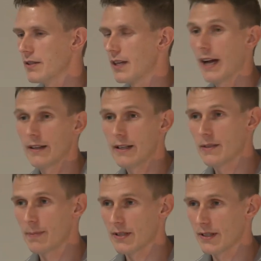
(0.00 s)

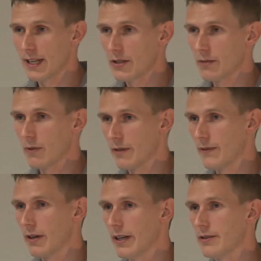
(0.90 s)
Kyleen's presentation, one of
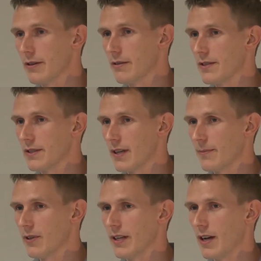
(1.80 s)
our interns this
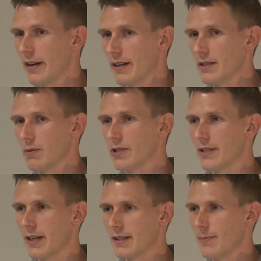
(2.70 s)
summer in August, where she
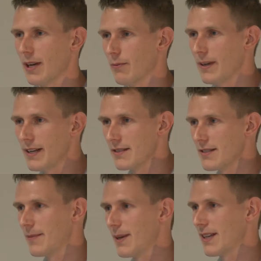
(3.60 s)
talked about Radiant
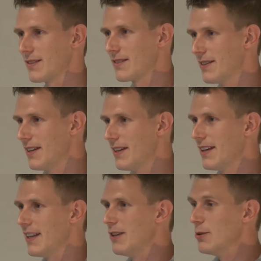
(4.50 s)
CMS
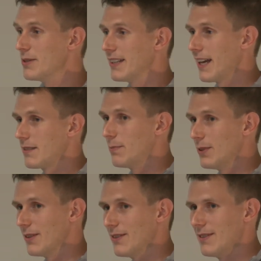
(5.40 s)
and using that to
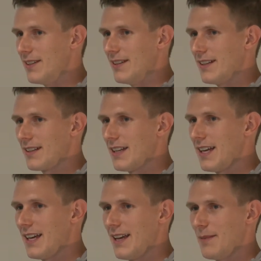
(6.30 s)
build the NIC
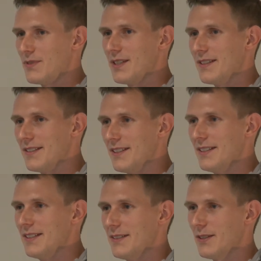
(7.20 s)
labs. And
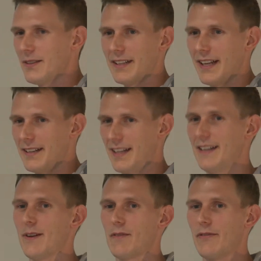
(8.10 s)
look at that. I didn't
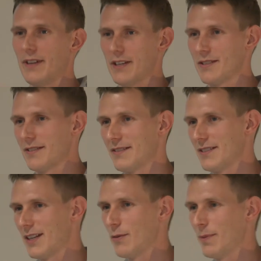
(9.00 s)
even have to finish.
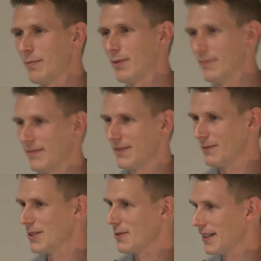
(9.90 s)
Several people
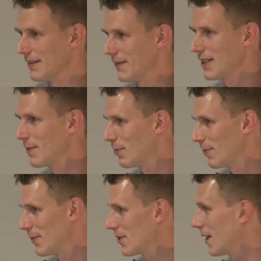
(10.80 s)
raised their hand. Lots of people
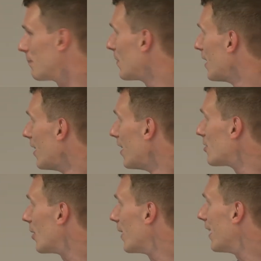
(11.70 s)
raised their hand.
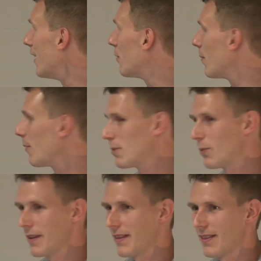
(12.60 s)
So if you remember,
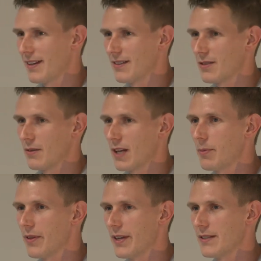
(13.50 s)
one of the things, a
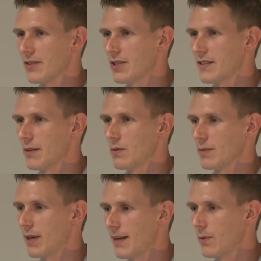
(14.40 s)
couple of things that she said was a
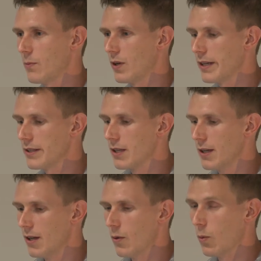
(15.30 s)
problem was
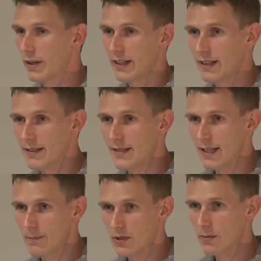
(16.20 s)
working in
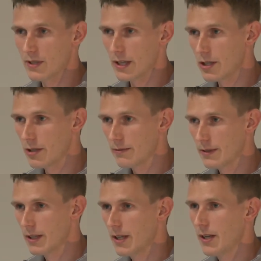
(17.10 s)
teams was an issue
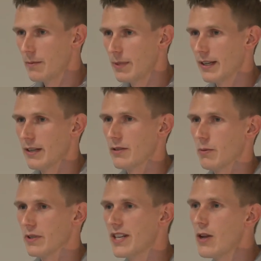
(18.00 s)
because there
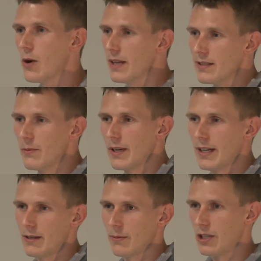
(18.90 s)
was no easy
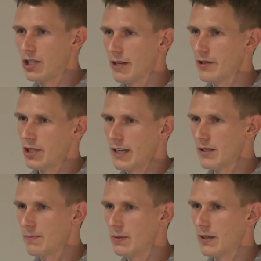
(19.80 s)
way to really share the
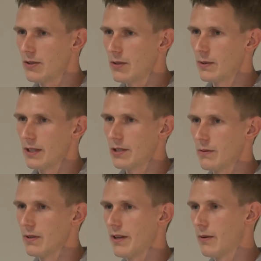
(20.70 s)
changes between the two unless
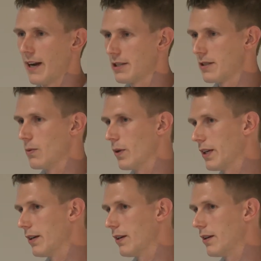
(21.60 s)
they were actually
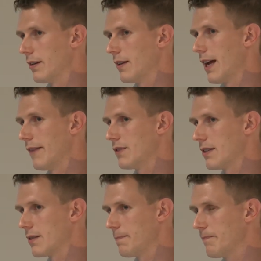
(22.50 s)
working on a live
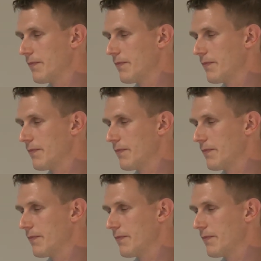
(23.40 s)
system.